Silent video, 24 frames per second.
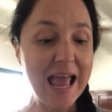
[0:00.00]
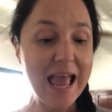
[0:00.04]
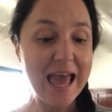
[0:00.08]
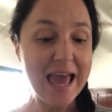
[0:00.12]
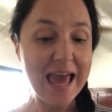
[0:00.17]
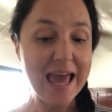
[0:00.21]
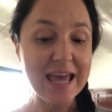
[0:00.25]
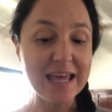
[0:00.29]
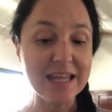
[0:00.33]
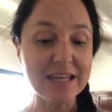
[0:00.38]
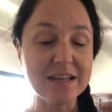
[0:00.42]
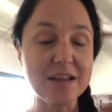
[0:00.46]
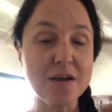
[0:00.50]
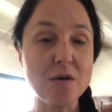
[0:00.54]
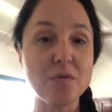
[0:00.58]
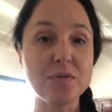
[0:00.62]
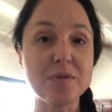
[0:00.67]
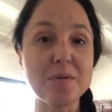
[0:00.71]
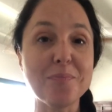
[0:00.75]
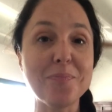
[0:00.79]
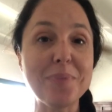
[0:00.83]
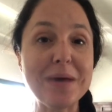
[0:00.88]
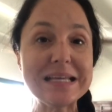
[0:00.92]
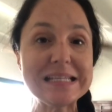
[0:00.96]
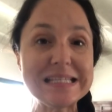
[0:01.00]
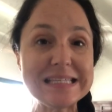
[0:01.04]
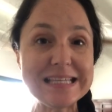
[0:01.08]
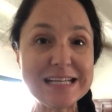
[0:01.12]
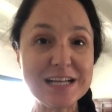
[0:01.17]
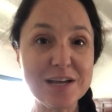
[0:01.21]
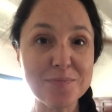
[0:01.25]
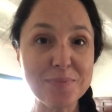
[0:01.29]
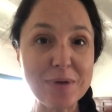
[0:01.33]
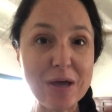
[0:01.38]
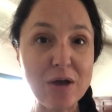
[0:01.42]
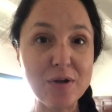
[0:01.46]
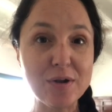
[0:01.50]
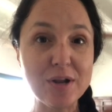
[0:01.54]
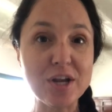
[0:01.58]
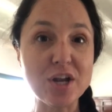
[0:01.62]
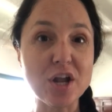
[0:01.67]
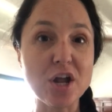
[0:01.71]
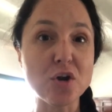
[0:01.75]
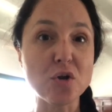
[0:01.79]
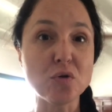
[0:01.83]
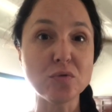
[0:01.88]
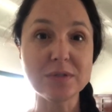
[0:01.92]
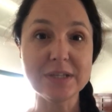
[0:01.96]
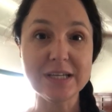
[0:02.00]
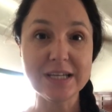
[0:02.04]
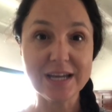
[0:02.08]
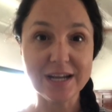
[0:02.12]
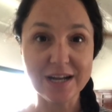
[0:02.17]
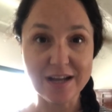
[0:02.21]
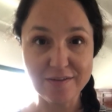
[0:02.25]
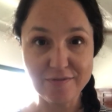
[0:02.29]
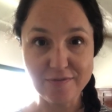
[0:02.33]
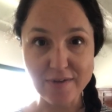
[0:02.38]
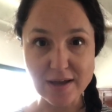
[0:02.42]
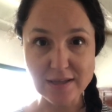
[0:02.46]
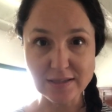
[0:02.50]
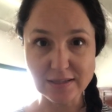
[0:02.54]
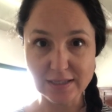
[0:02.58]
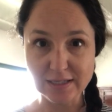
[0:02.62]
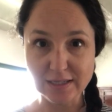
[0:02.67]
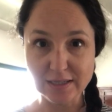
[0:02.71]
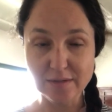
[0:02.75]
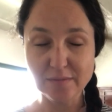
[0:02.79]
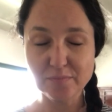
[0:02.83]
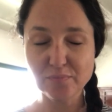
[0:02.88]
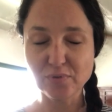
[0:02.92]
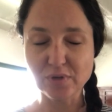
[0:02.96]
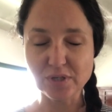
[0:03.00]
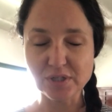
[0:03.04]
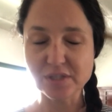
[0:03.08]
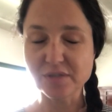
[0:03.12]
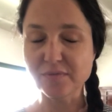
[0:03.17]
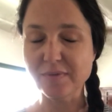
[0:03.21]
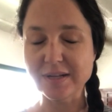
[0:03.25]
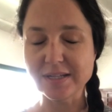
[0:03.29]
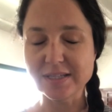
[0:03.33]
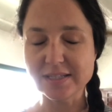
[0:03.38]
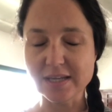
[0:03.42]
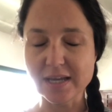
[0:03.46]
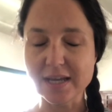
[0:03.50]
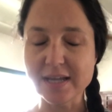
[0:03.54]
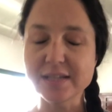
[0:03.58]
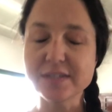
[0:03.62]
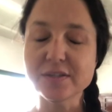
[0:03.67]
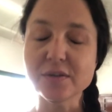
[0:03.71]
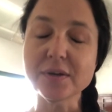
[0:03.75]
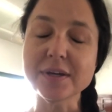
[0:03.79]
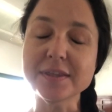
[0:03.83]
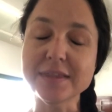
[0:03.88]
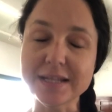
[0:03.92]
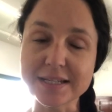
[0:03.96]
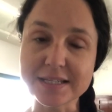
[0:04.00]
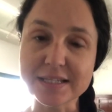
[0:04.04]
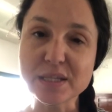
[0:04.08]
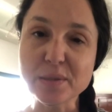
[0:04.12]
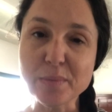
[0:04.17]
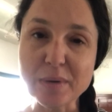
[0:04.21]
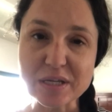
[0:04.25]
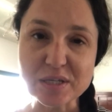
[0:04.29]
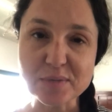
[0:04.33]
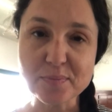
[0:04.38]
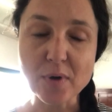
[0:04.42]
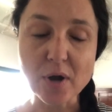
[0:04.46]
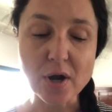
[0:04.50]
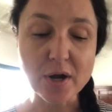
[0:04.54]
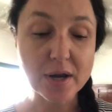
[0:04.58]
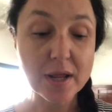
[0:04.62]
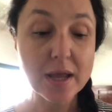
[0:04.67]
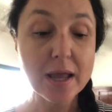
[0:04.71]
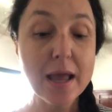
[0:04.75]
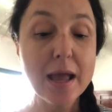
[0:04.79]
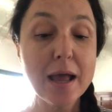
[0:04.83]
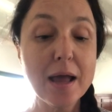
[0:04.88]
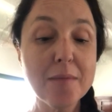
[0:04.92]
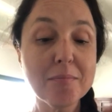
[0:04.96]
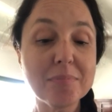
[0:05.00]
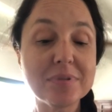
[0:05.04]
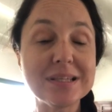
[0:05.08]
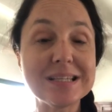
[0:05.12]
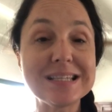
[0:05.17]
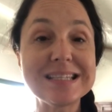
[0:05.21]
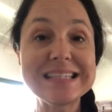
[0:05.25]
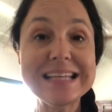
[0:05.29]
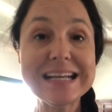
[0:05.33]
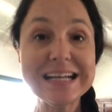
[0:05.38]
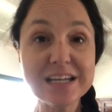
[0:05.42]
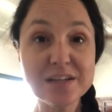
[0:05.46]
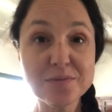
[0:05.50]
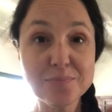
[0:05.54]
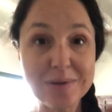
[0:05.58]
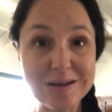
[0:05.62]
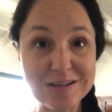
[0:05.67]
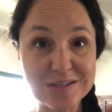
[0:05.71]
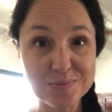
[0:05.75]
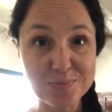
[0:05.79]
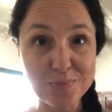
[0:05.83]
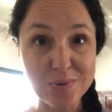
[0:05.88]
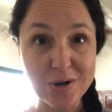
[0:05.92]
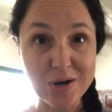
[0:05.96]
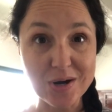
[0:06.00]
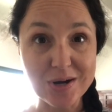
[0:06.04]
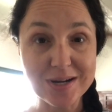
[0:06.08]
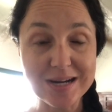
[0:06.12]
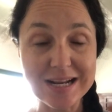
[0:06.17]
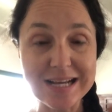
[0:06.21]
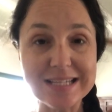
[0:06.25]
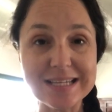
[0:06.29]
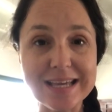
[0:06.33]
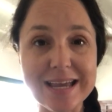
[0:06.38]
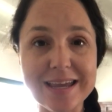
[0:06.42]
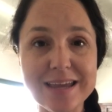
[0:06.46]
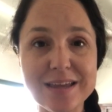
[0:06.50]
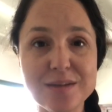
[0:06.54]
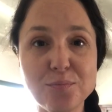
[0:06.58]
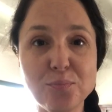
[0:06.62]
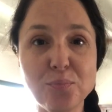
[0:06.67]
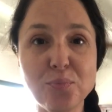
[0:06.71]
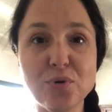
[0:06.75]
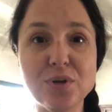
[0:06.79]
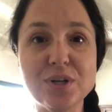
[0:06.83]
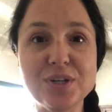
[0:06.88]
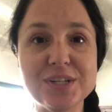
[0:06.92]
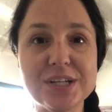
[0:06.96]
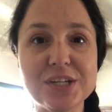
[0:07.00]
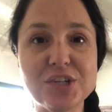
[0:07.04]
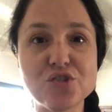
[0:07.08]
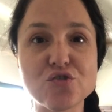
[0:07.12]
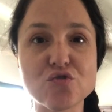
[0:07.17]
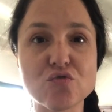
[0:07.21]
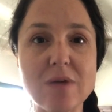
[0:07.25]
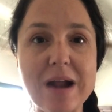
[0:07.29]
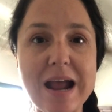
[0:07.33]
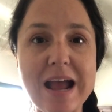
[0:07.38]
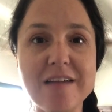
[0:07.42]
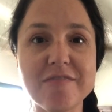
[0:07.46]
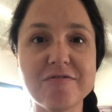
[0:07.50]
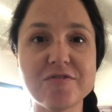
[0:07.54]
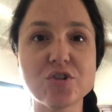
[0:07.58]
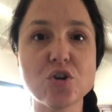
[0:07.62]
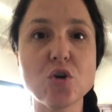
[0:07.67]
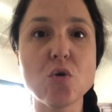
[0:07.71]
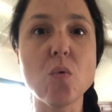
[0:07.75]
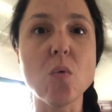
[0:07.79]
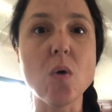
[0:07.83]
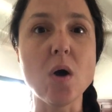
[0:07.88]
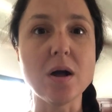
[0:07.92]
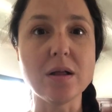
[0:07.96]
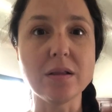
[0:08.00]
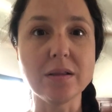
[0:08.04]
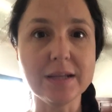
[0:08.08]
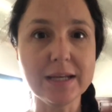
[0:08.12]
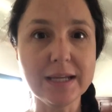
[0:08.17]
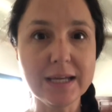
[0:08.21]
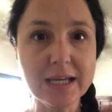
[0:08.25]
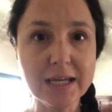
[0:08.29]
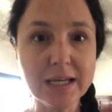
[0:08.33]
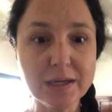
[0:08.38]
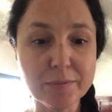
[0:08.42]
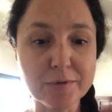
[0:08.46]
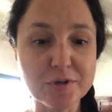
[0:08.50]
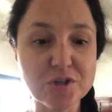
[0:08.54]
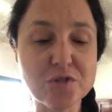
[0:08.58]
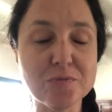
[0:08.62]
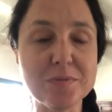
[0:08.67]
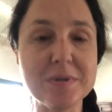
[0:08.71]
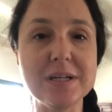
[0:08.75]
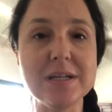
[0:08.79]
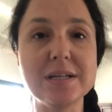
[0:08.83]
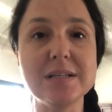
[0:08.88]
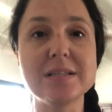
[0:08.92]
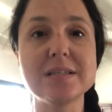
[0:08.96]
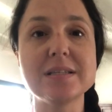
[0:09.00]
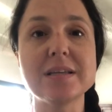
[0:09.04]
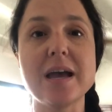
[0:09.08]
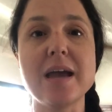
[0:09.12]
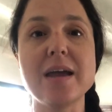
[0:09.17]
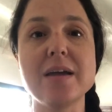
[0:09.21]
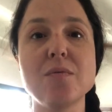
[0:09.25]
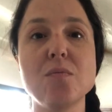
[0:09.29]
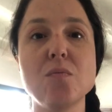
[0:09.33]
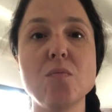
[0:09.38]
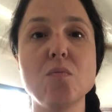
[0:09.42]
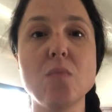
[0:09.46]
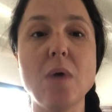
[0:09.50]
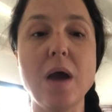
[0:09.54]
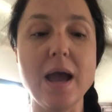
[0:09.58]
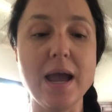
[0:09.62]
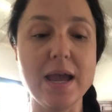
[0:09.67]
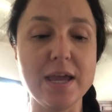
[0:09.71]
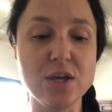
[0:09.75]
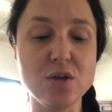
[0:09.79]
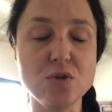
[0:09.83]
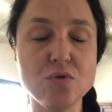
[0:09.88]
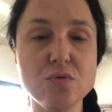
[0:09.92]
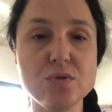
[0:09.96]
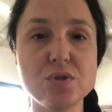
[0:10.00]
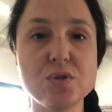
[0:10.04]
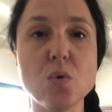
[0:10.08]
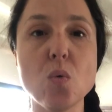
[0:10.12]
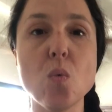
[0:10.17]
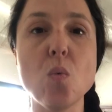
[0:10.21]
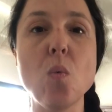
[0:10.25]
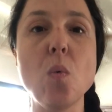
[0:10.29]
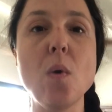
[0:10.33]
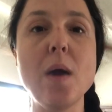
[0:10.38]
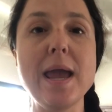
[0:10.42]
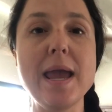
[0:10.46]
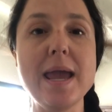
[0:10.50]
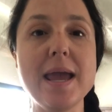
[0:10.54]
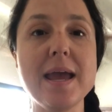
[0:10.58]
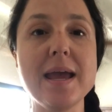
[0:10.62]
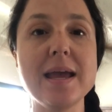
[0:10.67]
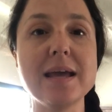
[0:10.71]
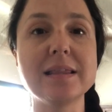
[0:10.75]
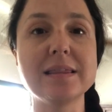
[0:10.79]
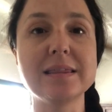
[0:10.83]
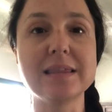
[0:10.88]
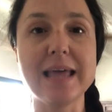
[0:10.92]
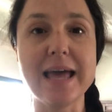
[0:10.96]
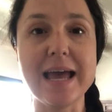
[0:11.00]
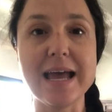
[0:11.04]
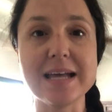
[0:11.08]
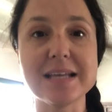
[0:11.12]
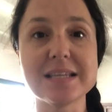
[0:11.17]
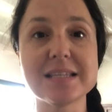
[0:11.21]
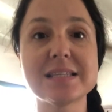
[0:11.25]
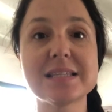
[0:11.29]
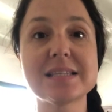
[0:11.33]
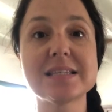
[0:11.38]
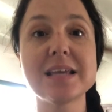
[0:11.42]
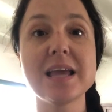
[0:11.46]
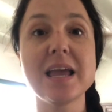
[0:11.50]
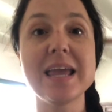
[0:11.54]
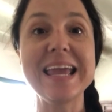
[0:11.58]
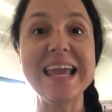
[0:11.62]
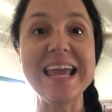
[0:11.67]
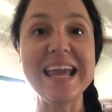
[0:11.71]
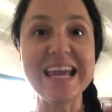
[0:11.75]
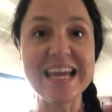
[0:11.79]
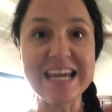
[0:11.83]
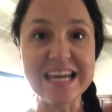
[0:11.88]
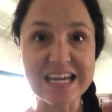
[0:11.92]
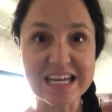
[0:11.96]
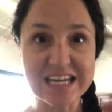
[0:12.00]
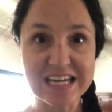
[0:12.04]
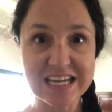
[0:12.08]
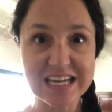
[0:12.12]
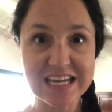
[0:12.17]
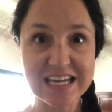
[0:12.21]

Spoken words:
And the best thing about it, not only can I finally print the right size, okay, that's the best part. But the second best part is I can print at draft quality, which means I use way less ink.